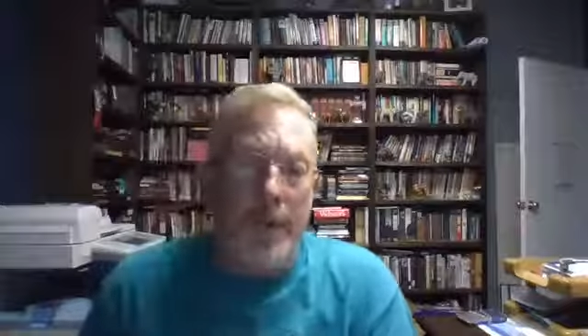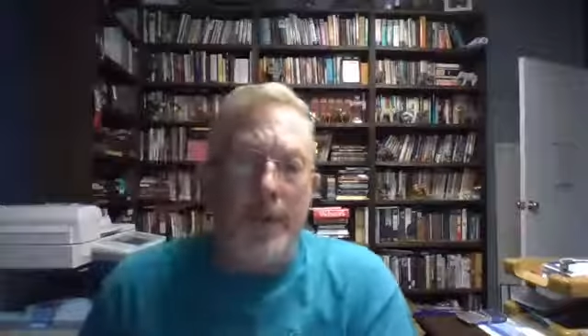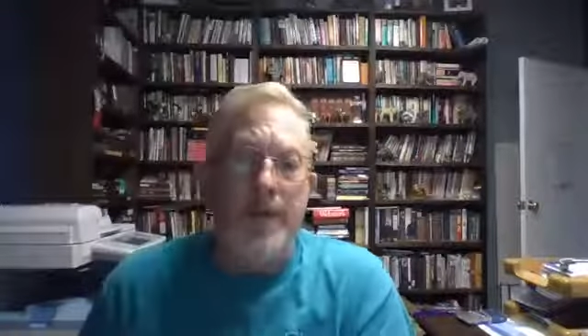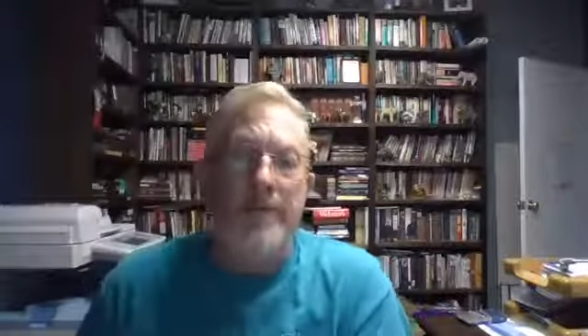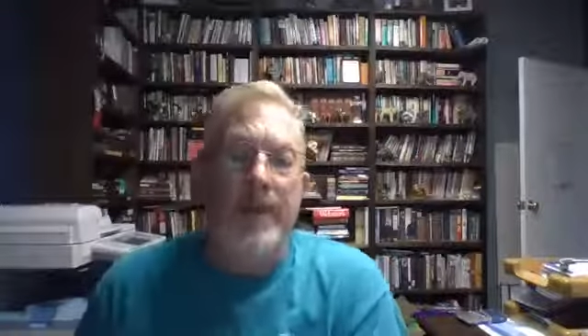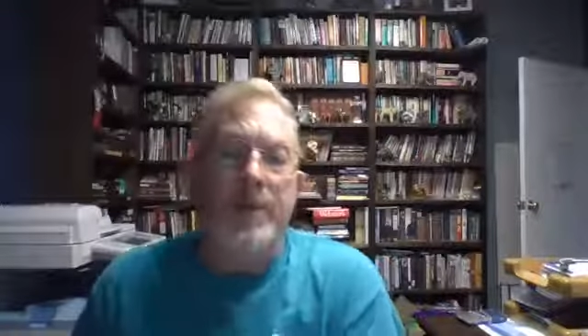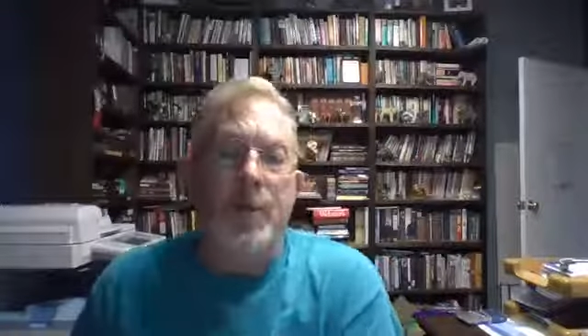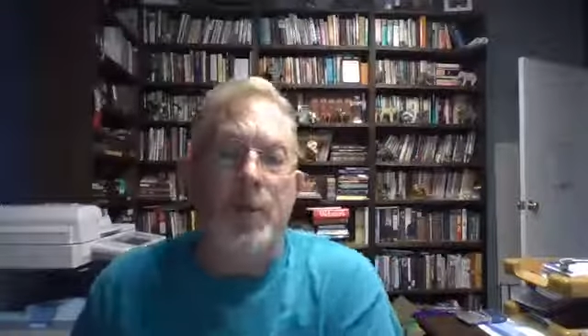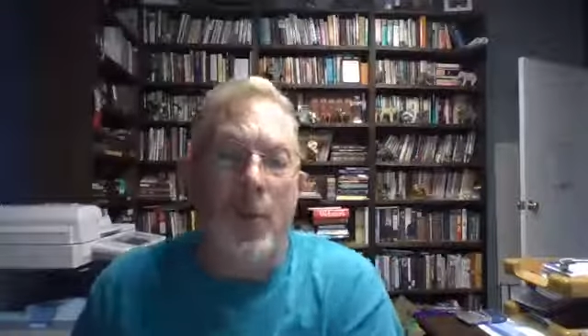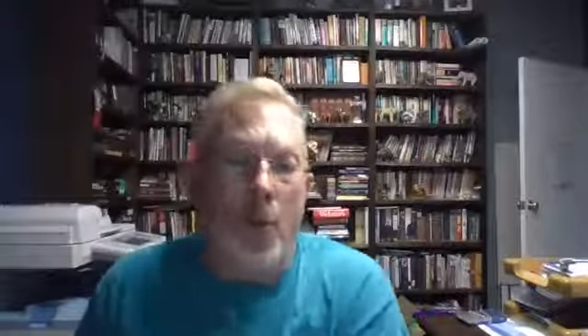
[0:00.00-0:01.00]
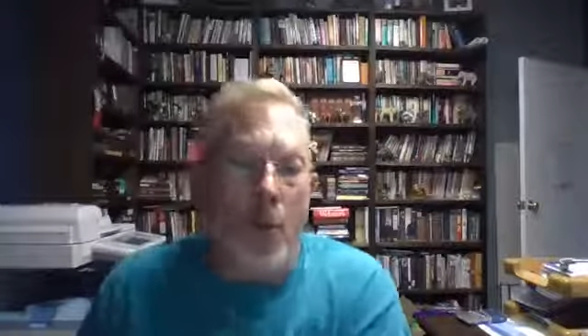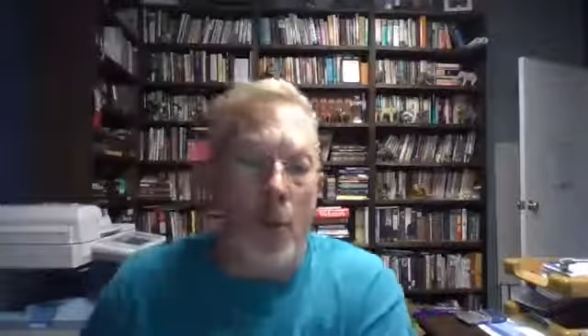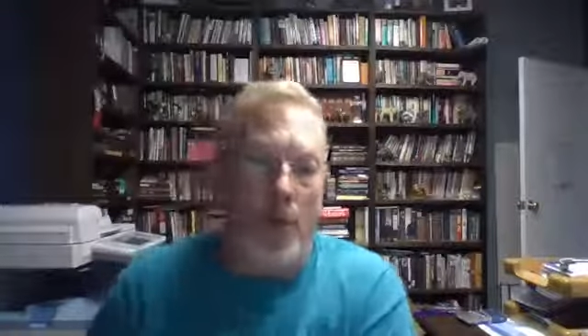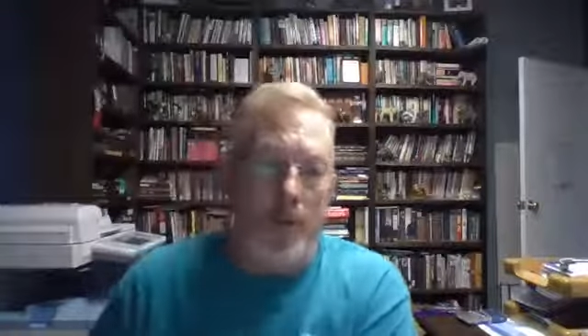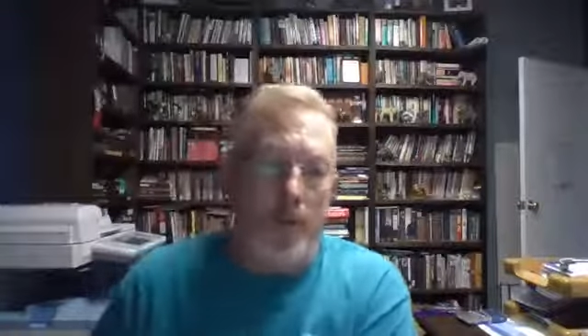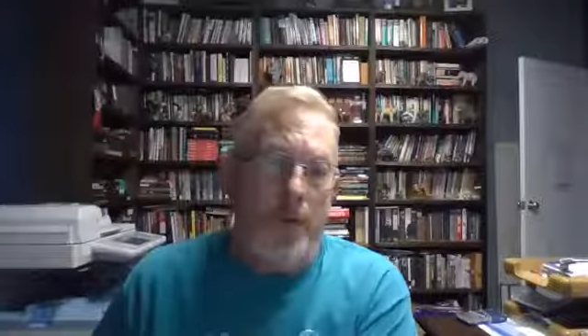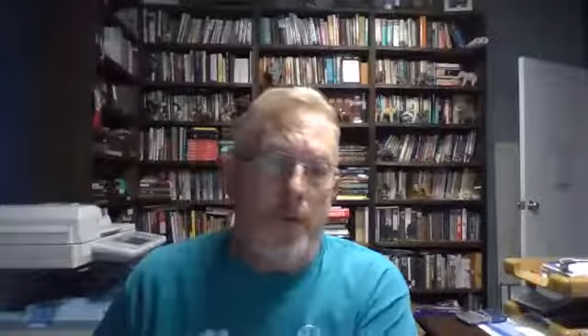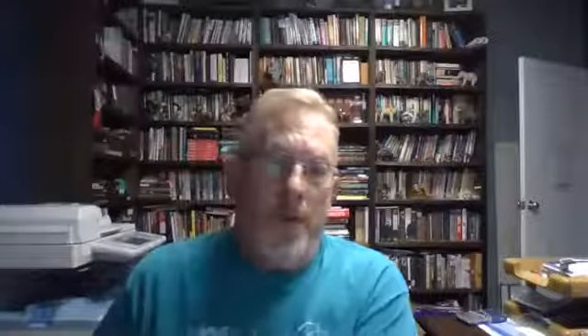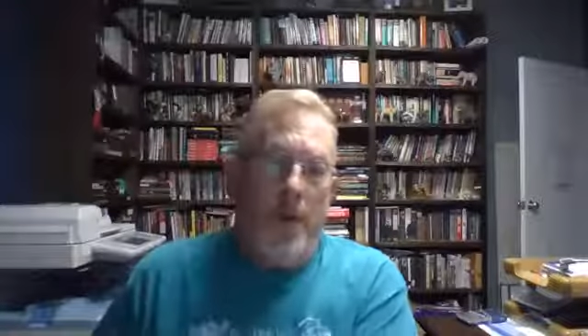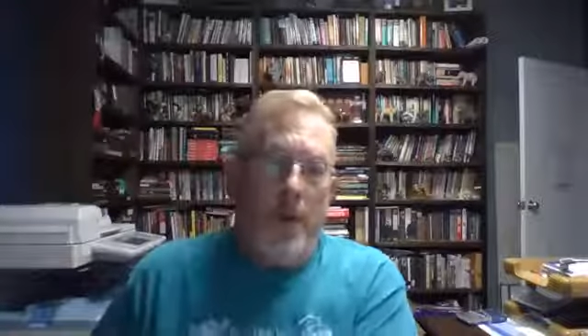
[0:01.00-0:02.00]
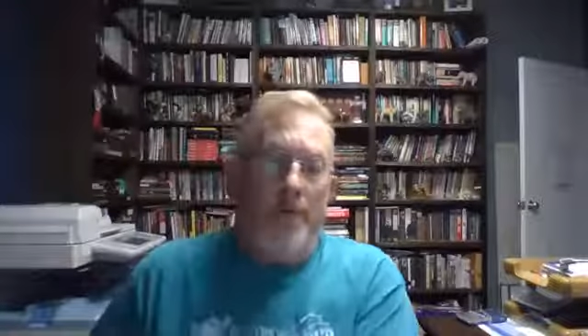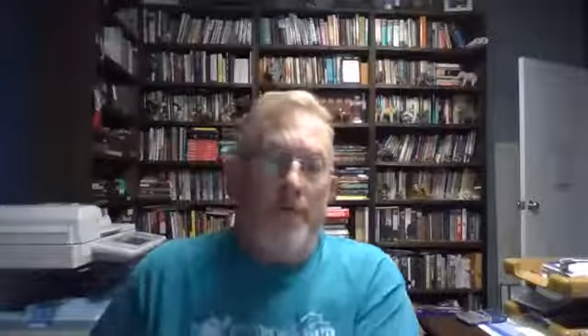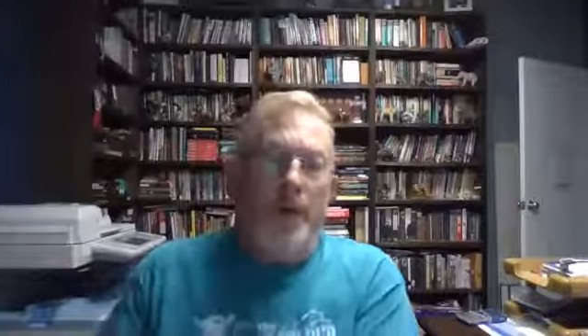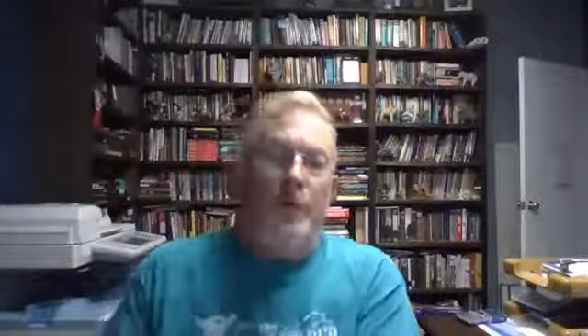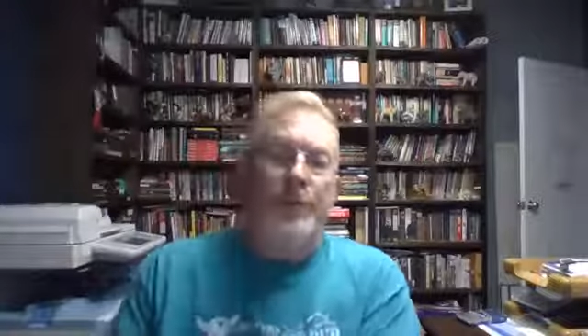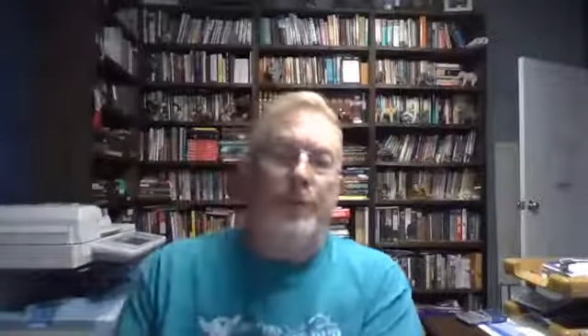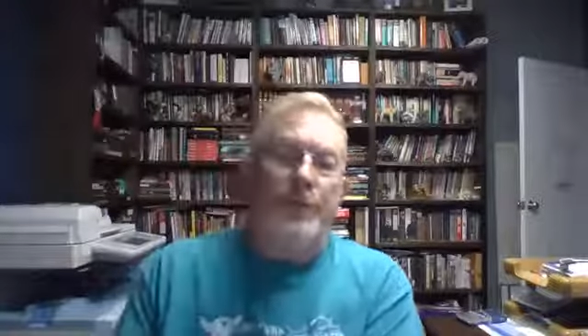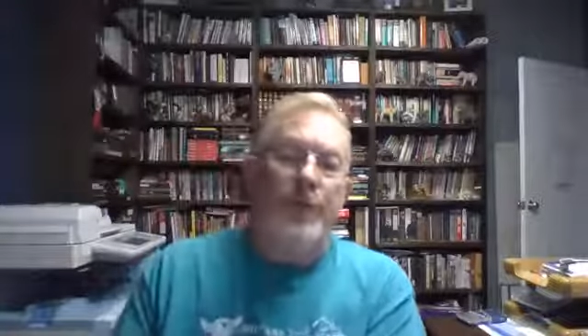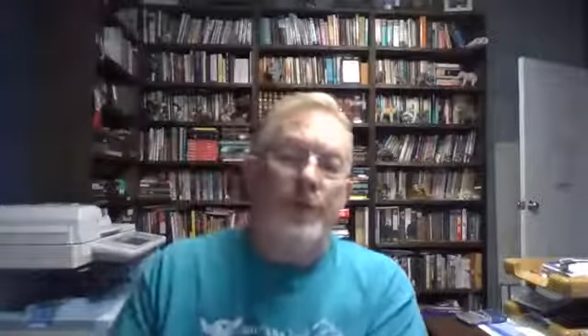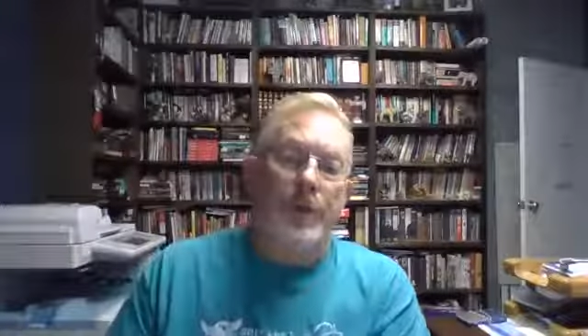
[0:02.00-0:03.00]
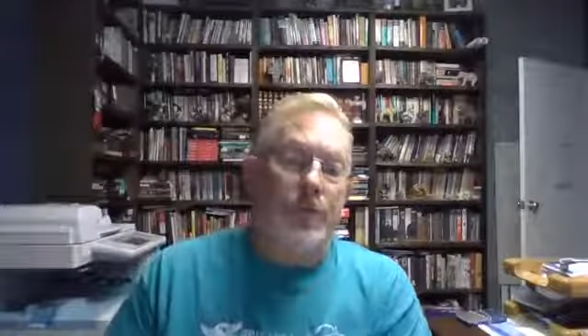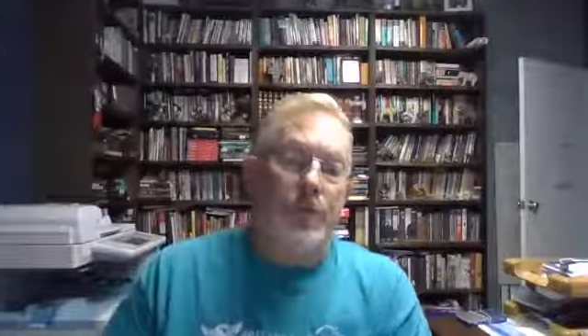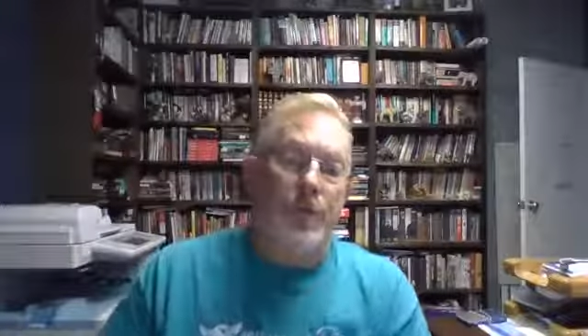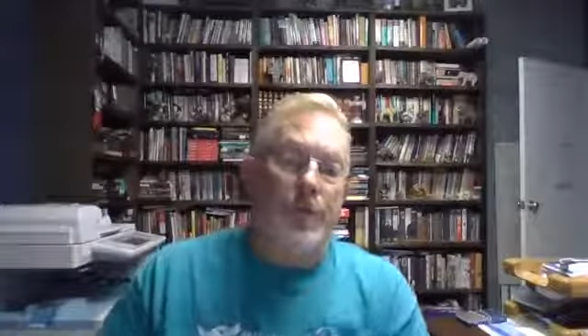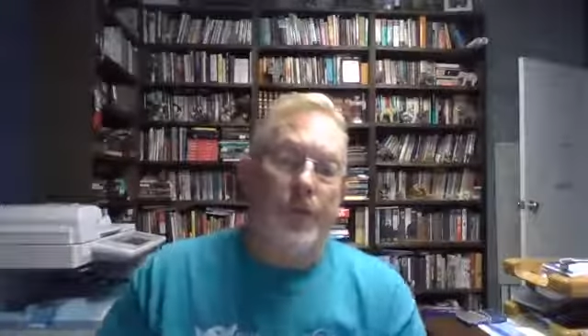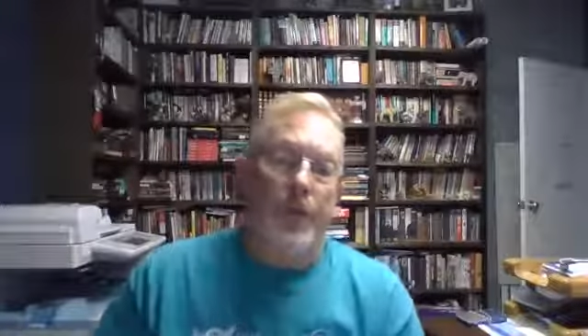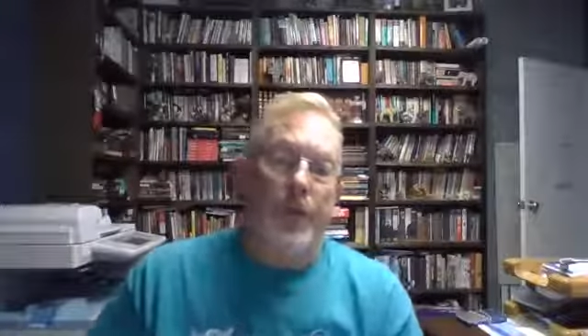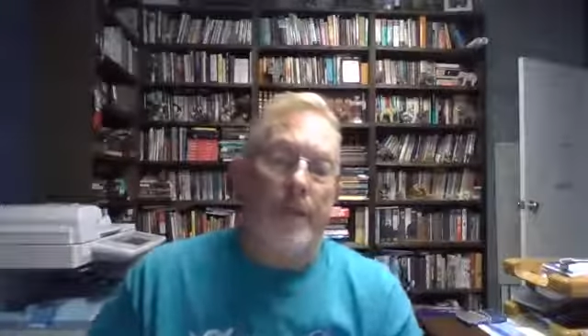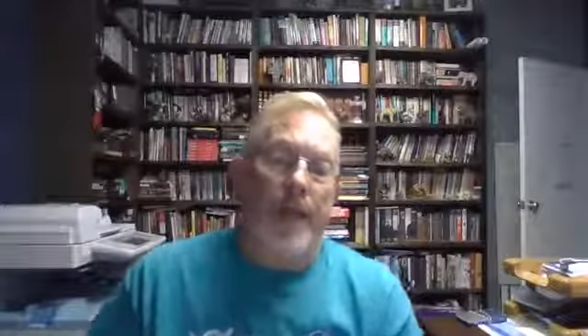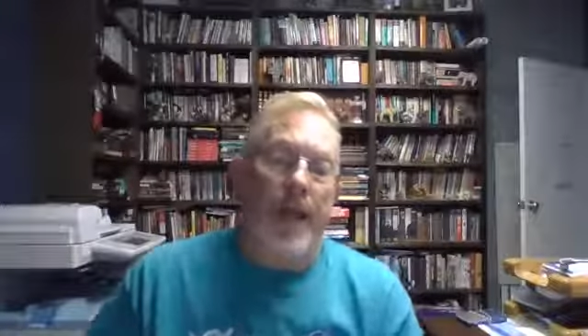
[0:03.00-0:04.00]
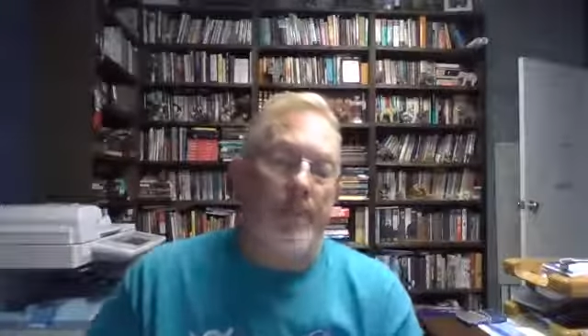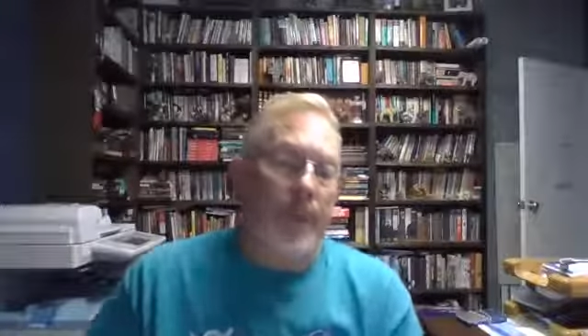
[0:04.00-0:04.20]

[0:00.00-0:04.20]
believe that He's a rewarder of those that, that search for Him. And I